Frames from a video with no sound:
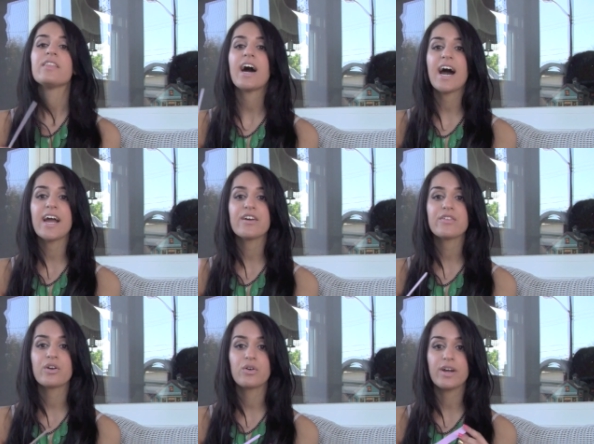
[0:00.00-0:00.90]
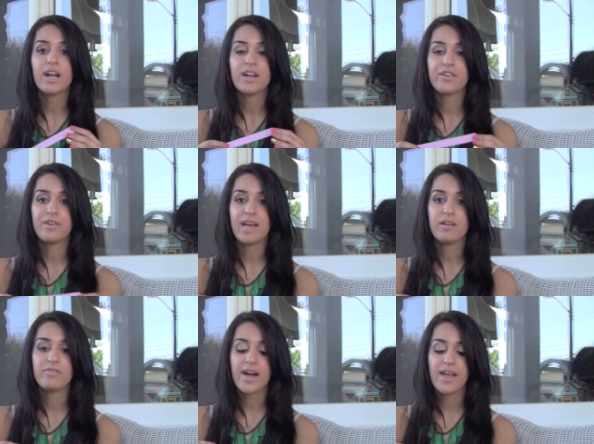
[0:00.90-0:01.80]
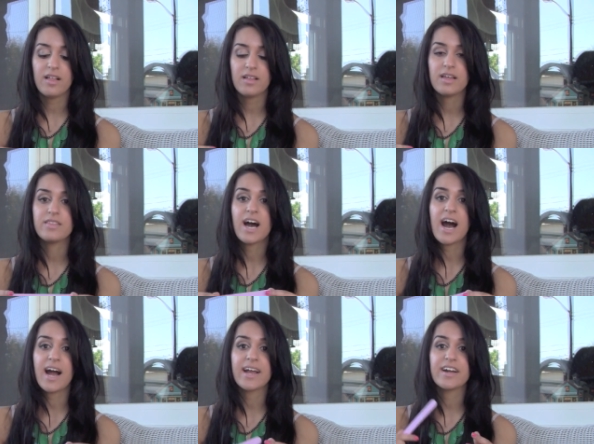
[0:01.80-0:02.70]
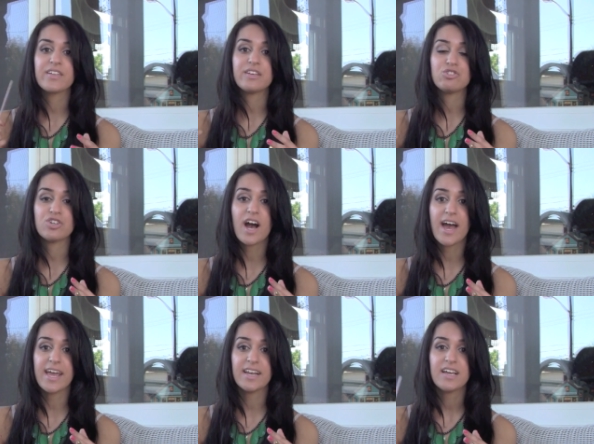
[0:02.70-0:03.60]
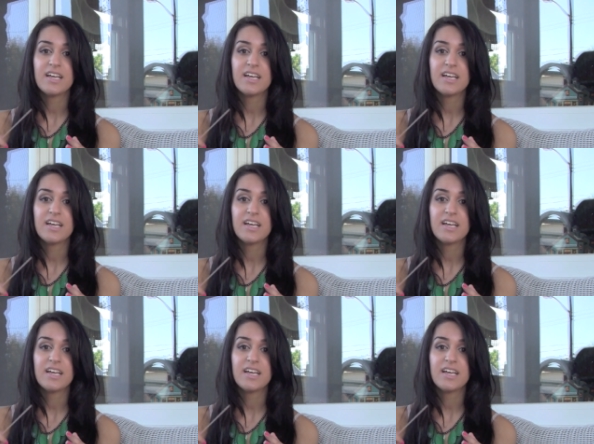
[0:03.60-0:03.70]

The higher the grit on your nail file, the higher the shine.